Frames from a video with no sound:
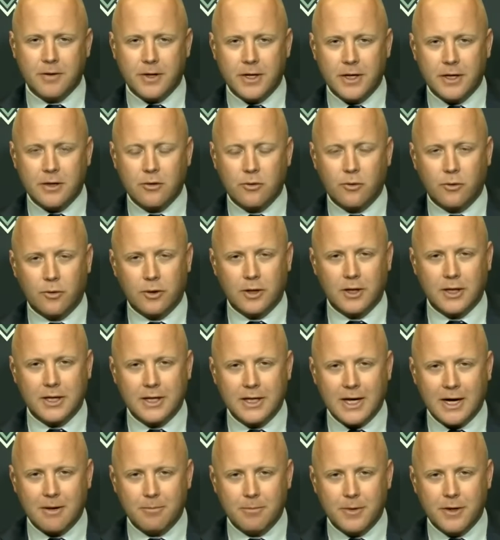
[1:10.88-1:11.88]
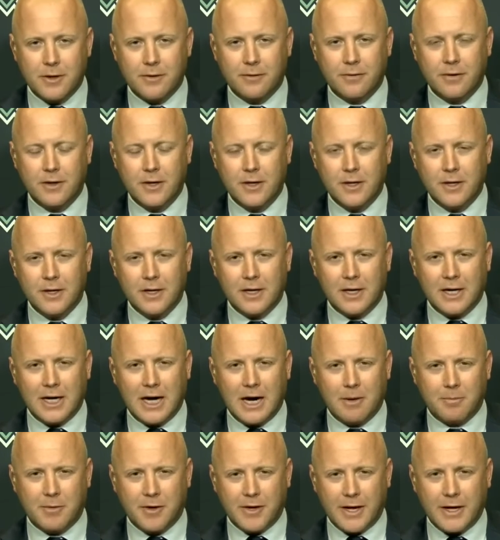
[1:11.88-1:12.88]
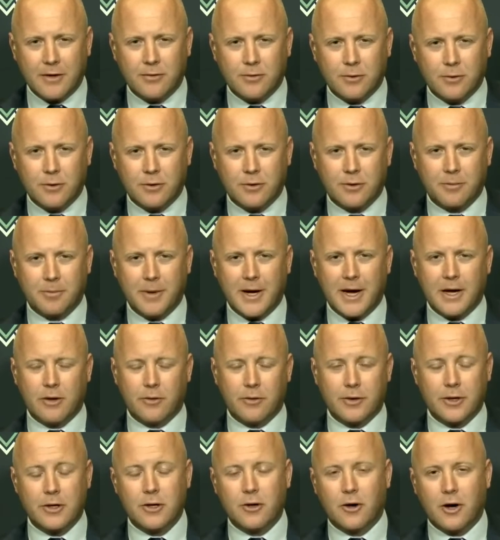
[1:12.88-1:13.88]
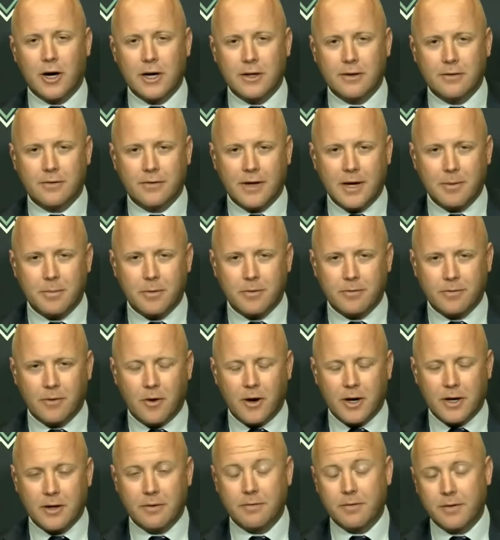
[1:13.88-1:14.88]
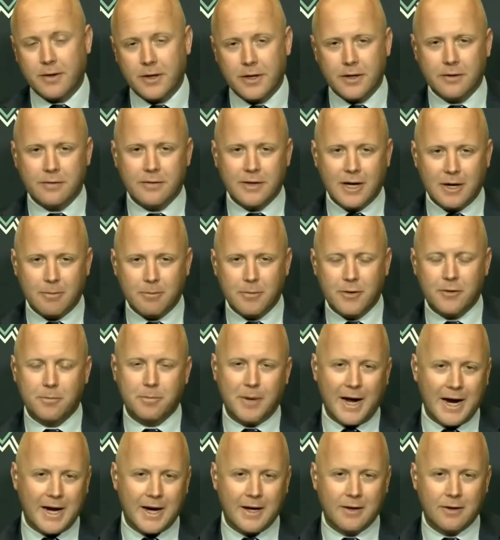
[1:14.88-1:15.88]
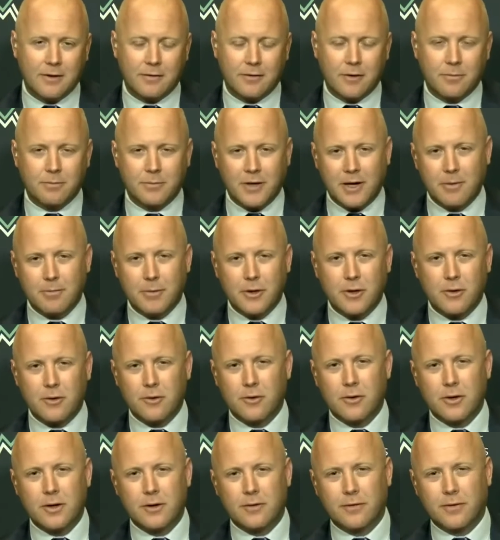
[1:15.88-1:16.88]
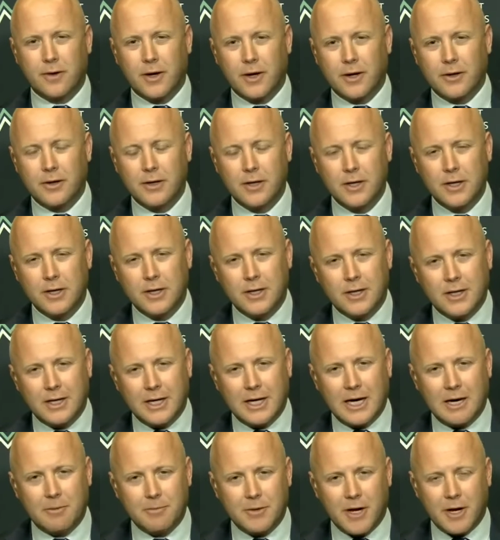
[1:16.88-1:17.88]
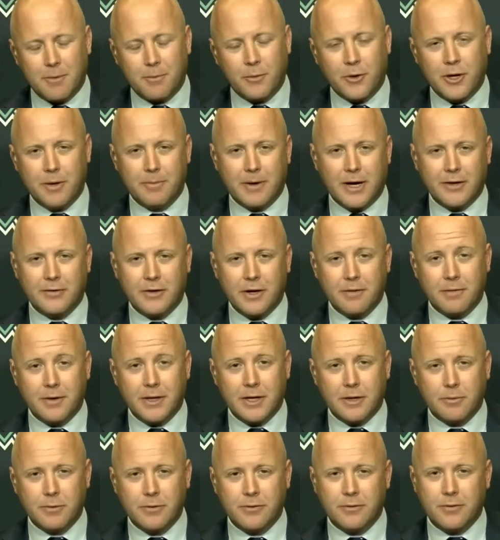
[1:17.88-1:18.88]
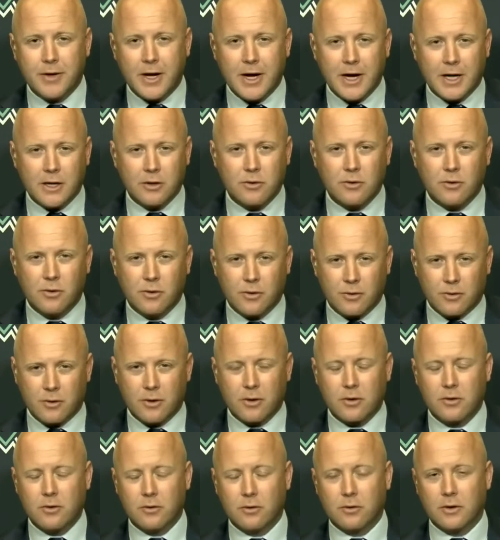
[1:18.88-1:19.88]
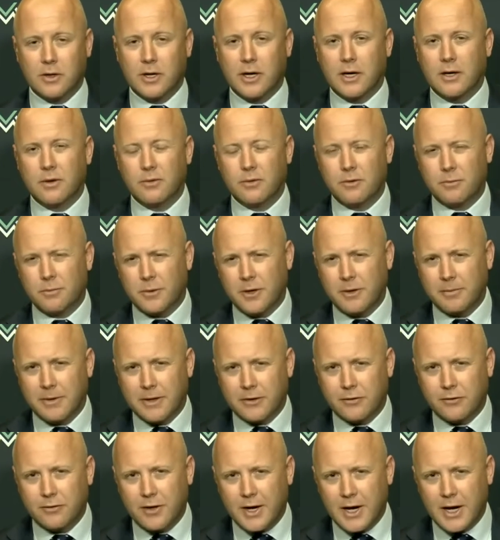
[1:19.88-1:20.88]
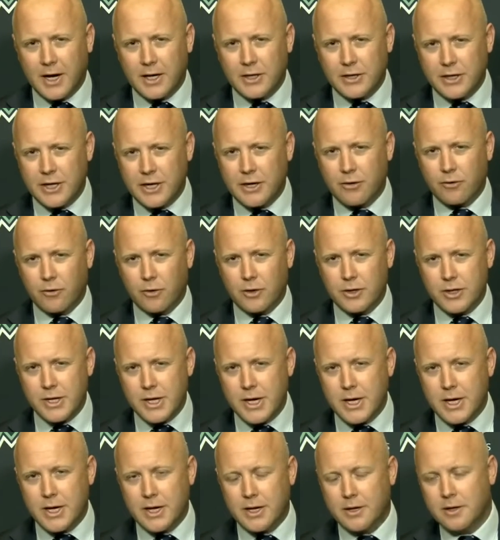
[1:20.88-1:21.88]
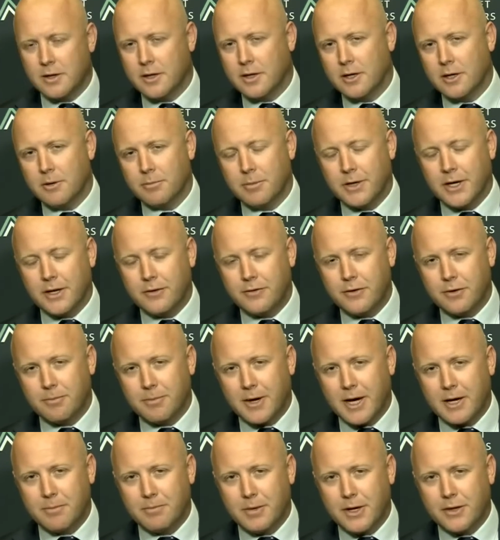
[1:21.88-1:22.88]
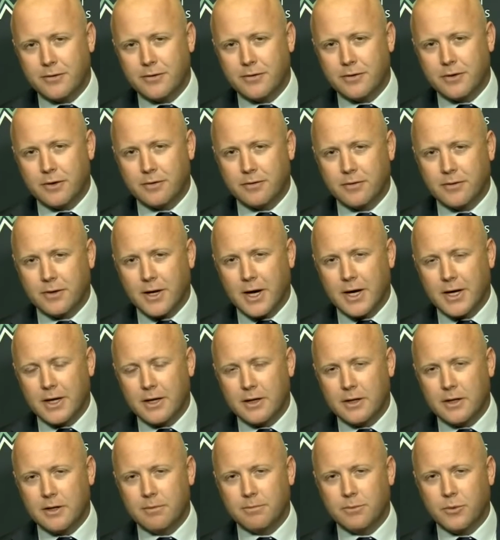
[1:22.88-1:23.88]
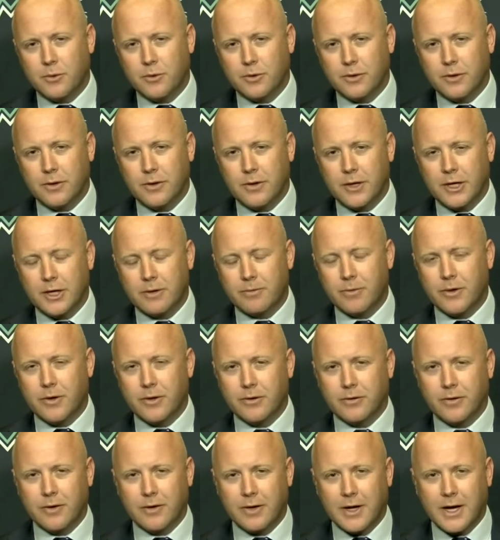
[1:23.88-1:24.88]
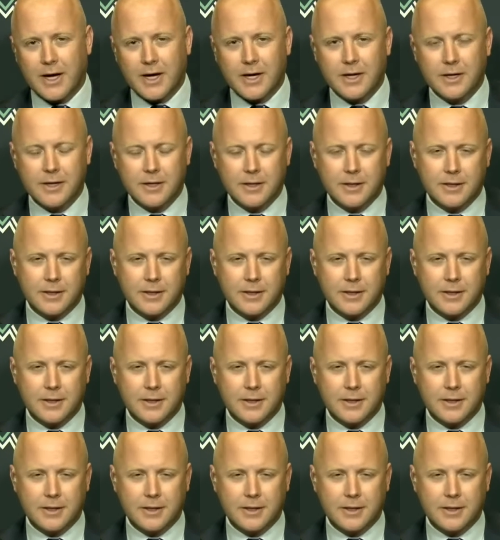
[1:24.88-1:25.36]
the quarterly numbers that they talked about, or the guidance they provided for these numbers back in the September quarter. So, pretty much everything was down quarter on quarter. It was pretty much down year on year. But as you made mention of, Scotty, the important thing was that they